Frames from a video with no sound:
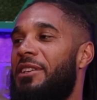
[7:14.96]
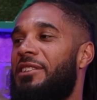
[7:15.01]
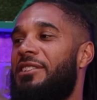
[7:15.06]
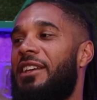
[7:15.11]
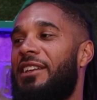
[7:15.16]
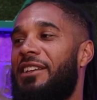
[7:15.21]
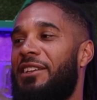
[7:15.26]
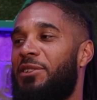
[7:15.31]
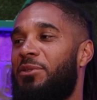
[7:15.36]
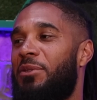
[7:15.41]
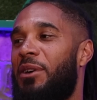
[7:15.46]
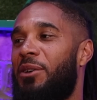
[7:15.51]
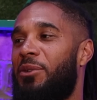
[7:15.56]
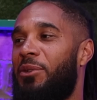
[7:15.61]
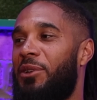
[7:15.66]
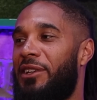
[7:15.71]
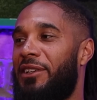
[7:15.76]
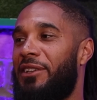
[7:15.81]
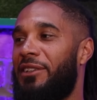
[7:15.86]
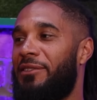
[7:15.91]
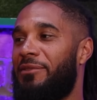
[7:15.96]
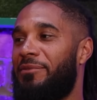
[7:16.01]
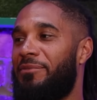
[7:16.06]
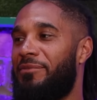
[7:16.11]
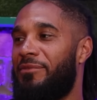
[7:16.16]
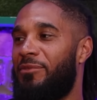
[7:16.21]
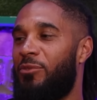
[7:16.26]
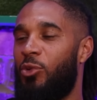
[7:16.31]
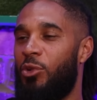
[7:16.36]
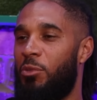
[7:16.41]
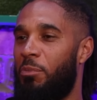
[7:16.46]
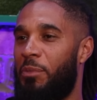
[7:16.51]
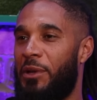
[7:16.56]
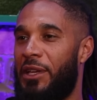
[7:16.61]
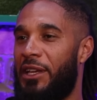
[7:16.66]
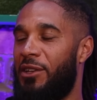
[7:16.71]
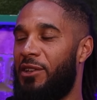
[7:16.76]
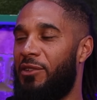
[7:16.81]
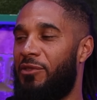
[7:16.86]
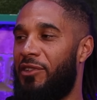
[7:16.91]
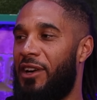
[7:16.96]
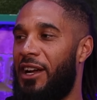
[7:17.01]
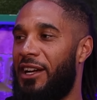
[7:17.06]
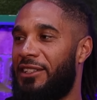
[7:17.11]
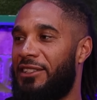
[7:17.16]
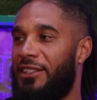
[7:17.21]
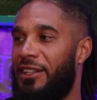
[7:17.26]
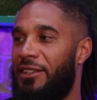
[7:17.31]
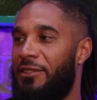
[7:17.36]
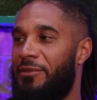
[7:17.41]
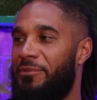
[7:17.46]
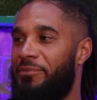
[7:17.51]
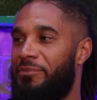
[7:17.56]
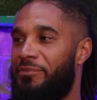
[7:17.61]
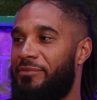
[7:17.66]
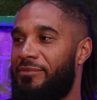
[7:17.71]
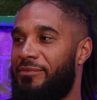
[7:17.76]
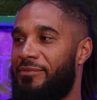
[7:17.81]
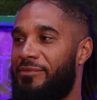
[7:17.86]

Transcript: be him that said it as well, weren't it? Wouldn't be another actor.